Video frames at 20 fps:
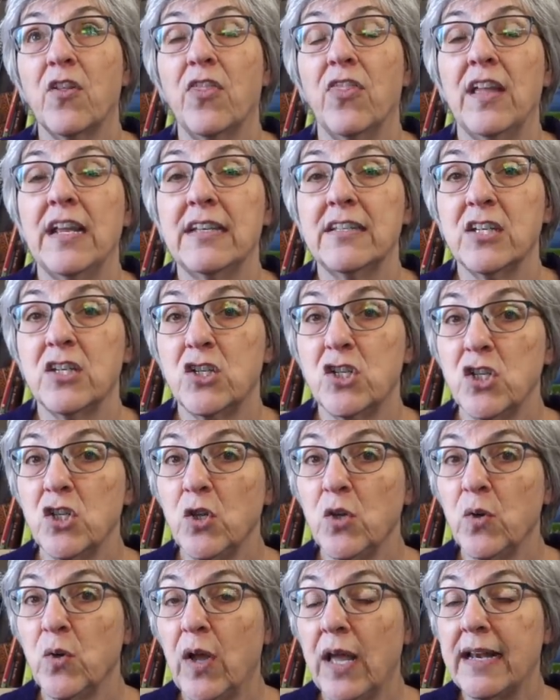thing to
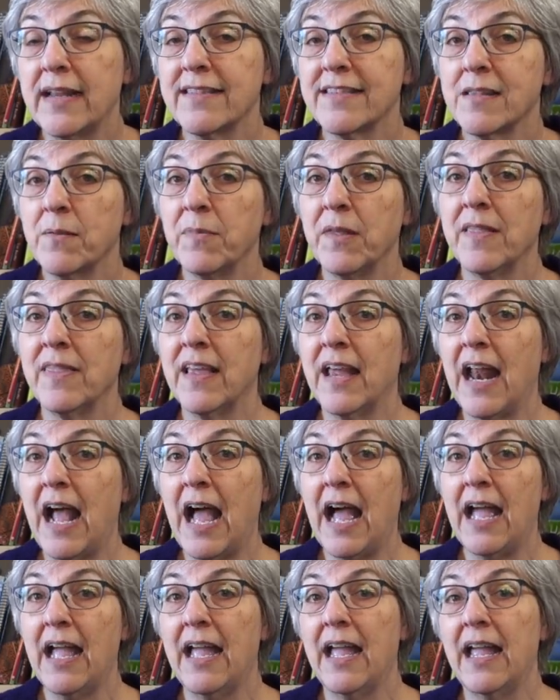do, and it's something that
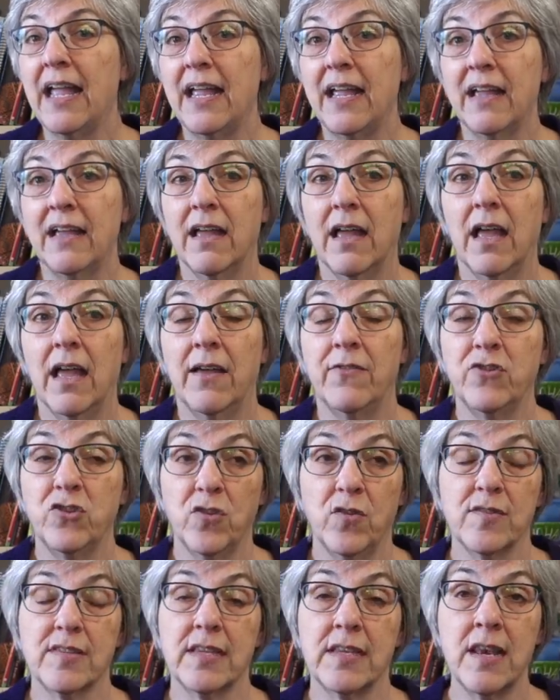I have
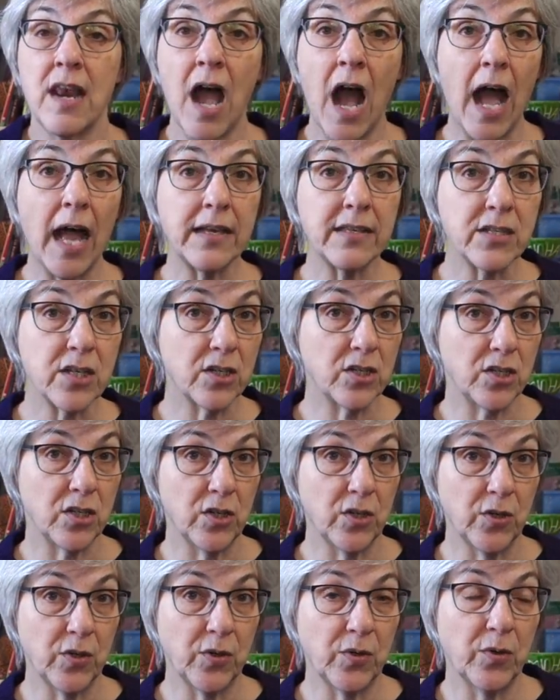chosen not to
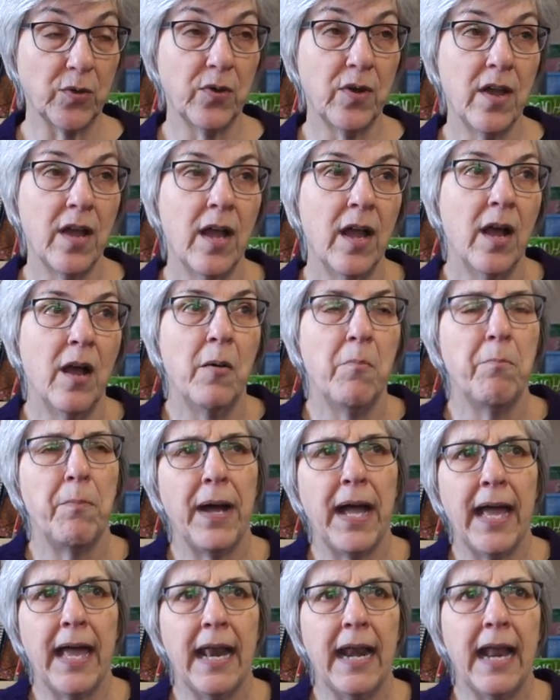do,
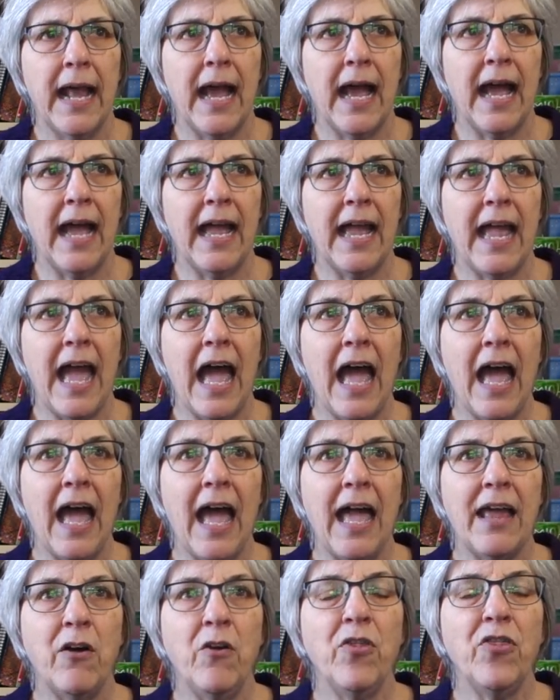but
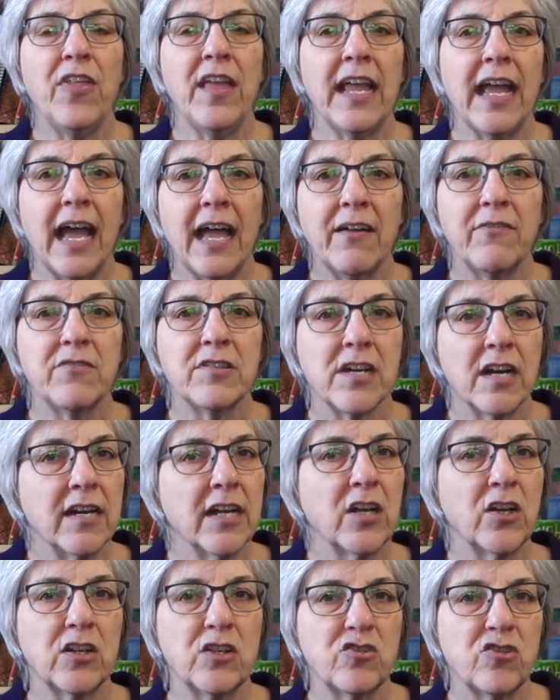I don't think I've done
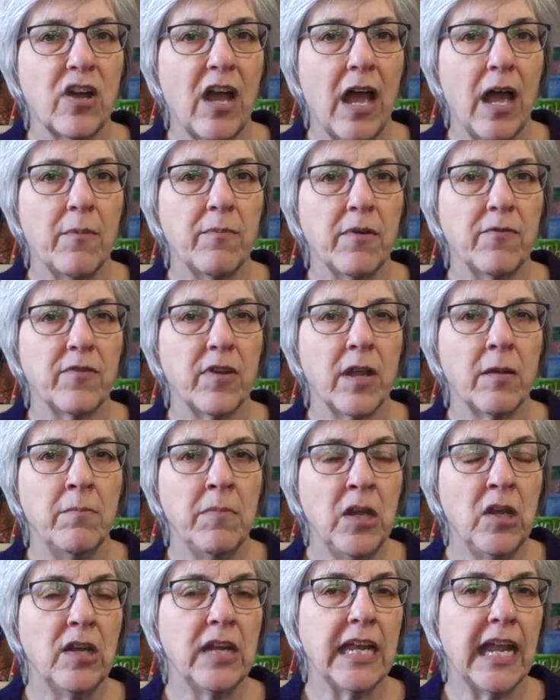a good job of
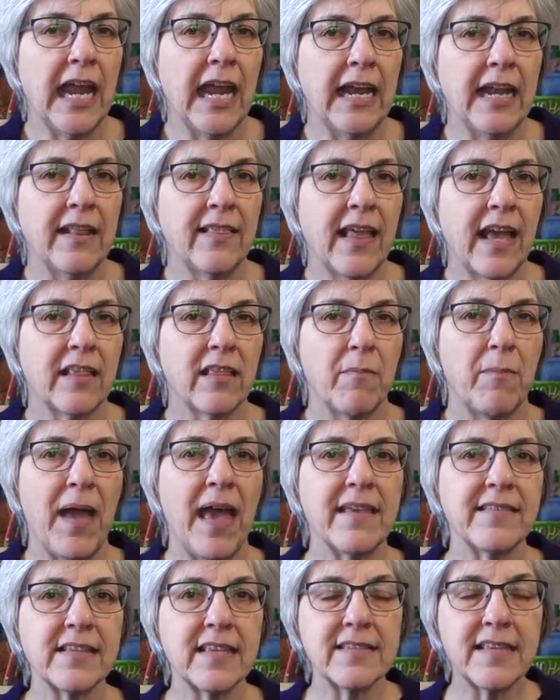communicating that in the
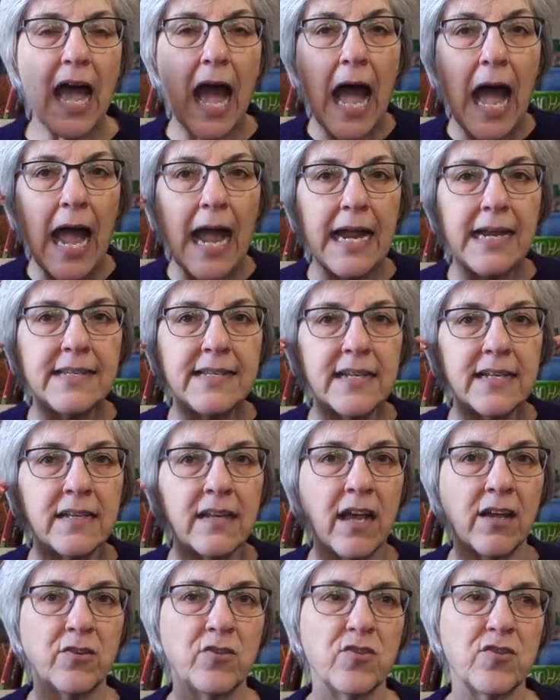past because I
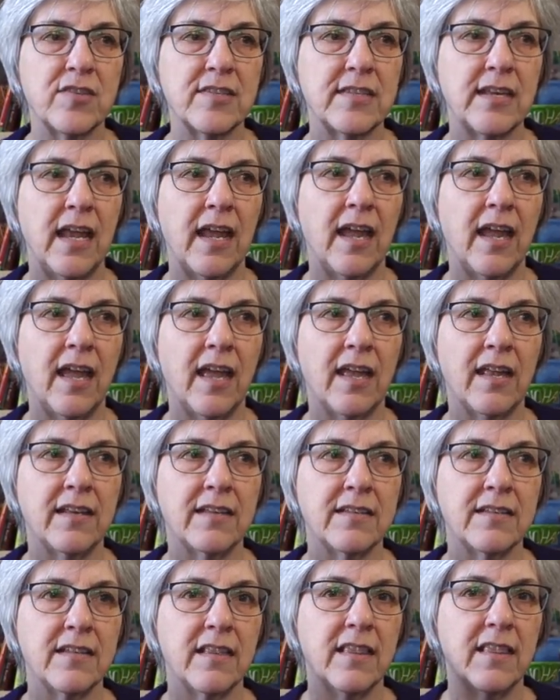didn't
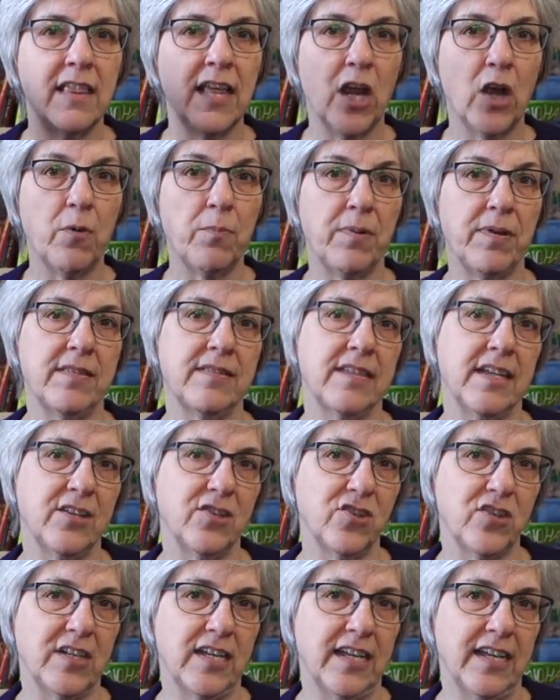understand their
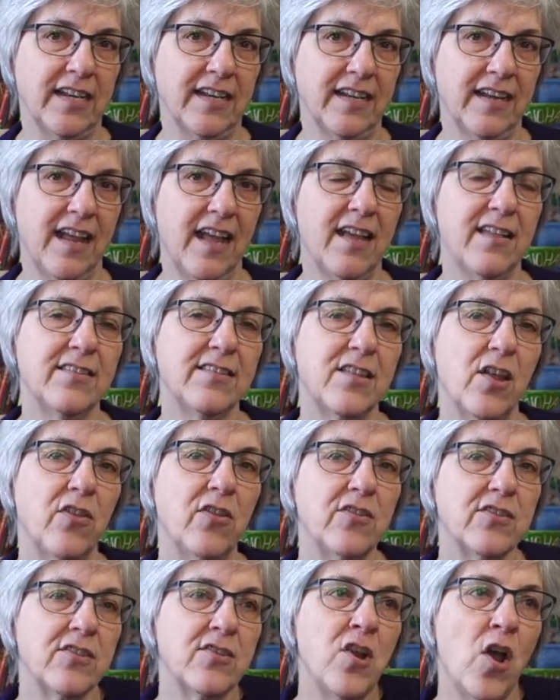position. So
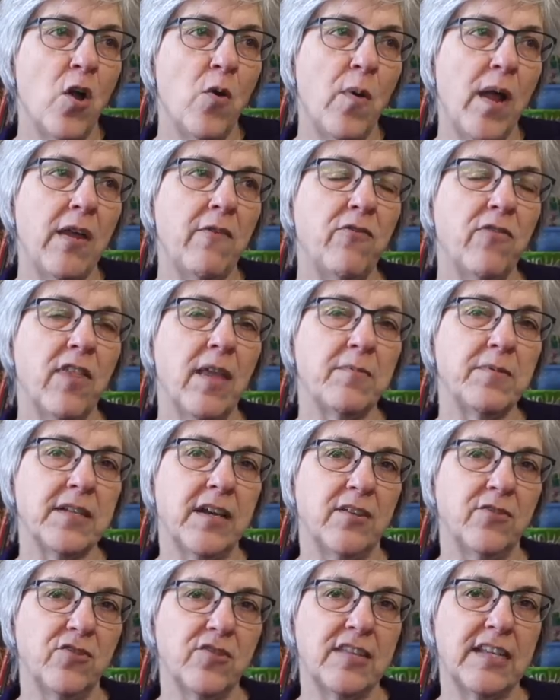there's no way for them
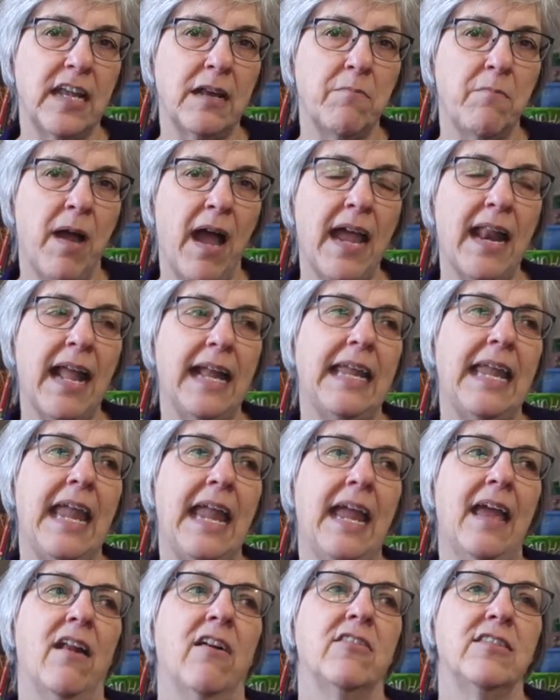to understand mine. I
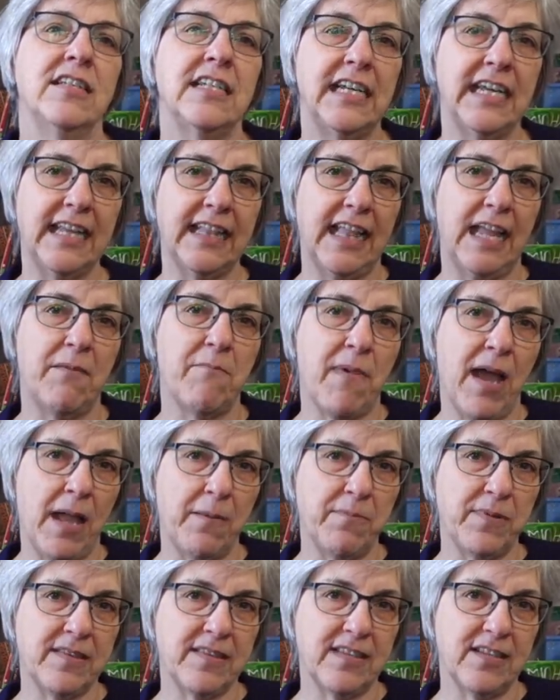can't articulate
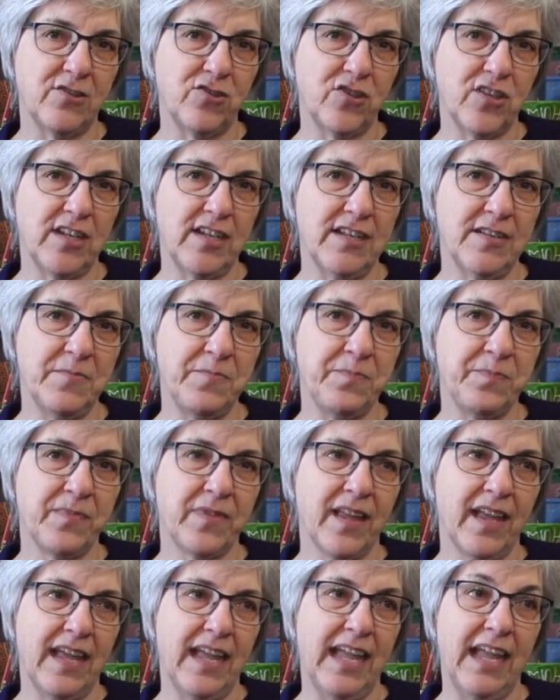my position
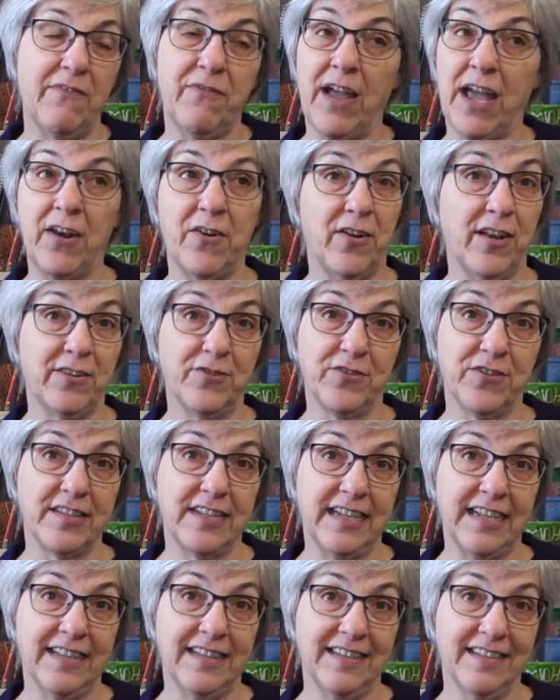if I don't
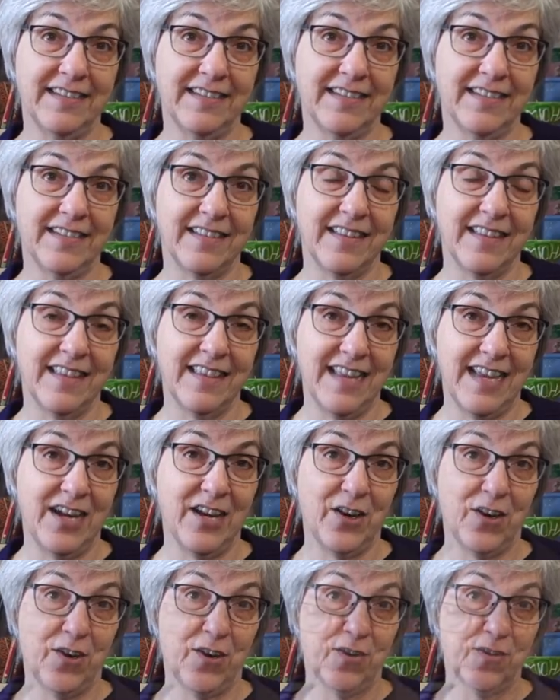understand
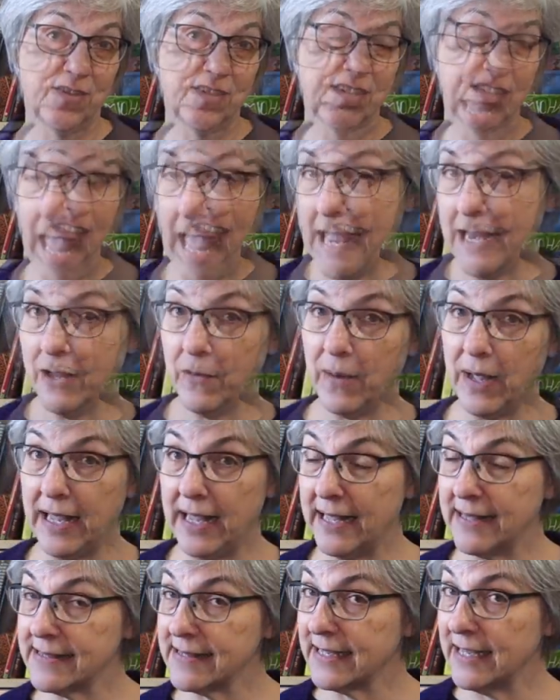theirs.
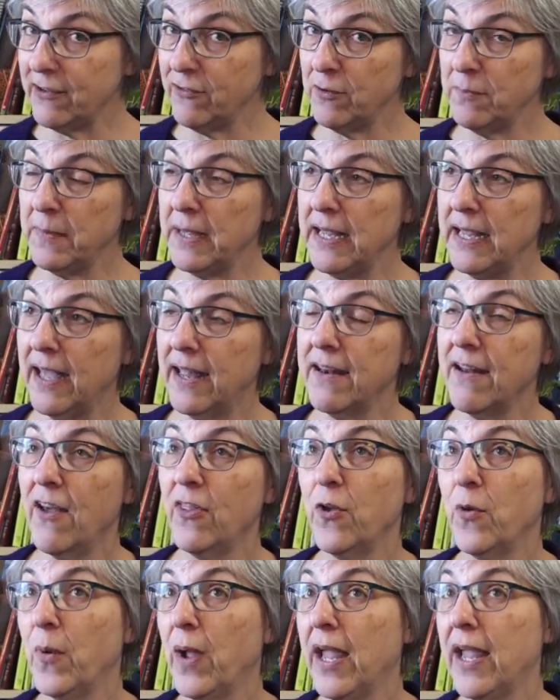Anyway, it's given me
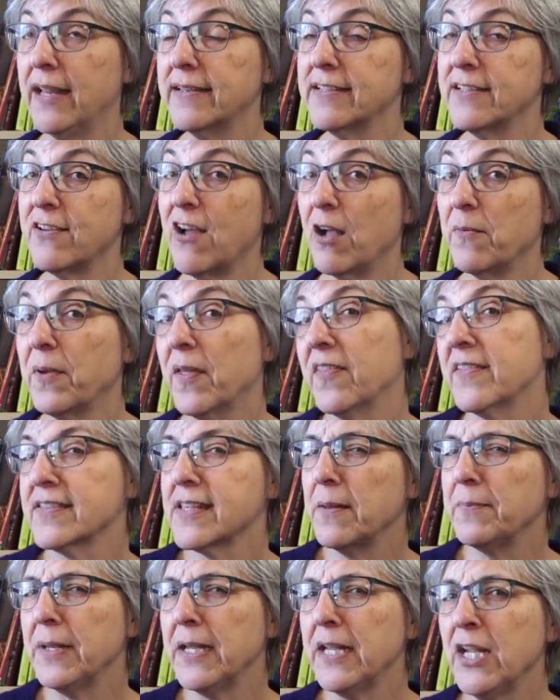another way to talk about
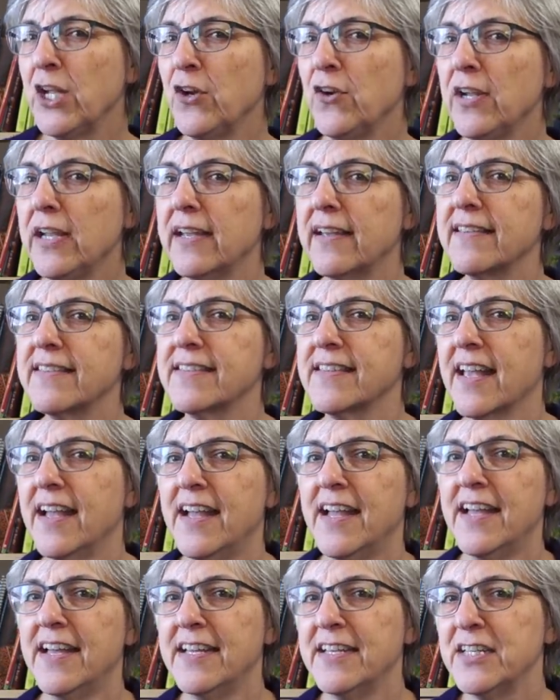this. I'd be curious
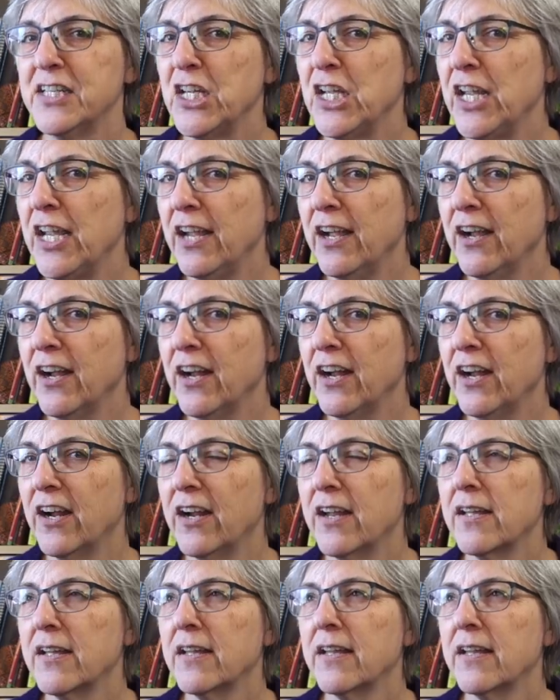to hear